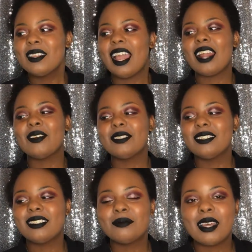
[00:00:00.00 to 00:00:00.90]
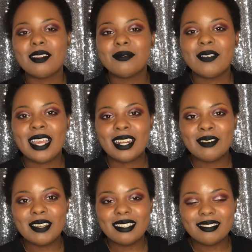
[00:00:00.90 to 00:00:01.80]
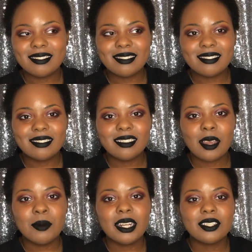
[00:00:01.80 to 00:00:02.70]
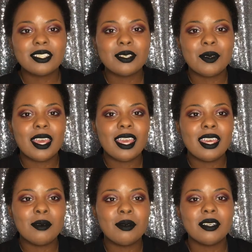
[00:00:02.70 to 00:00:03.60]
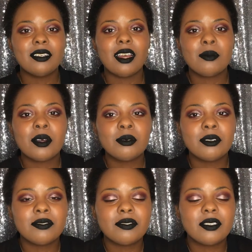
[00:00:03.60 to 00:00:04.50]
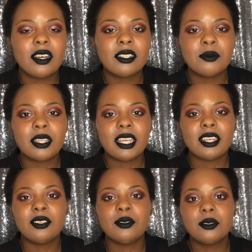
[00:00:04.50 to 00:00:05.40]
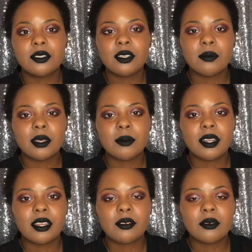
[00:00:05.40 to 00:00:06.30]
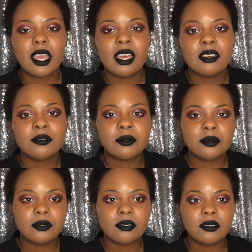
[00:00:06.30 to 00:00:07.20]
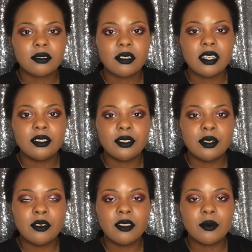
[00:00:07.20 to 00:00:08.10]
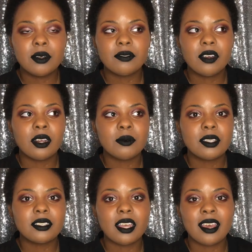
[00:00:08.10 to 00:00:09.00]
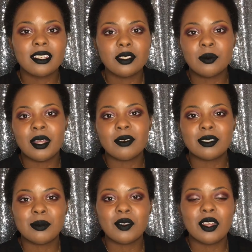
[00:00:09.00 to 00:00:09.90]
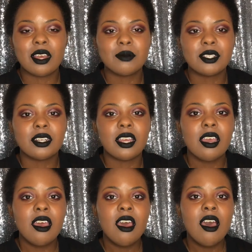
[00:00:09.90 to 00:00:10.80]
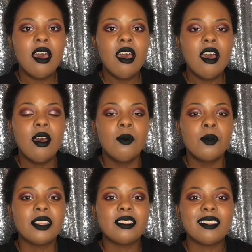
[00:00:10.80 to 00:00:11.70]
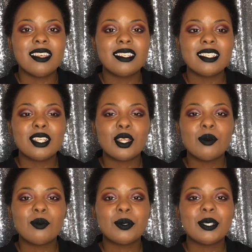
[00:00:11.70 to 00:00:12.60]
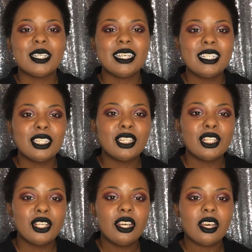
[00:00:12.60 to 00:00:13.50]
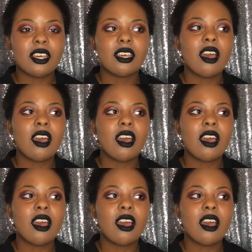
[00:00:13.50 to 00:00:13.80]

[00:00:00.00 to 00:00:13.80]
I'm not a fan of it. I mean, it looks okay, but I probably would have gone with like a nude or something, but I don't have a nude that would have gone with this eye, so black was my only option. But this is a completed look.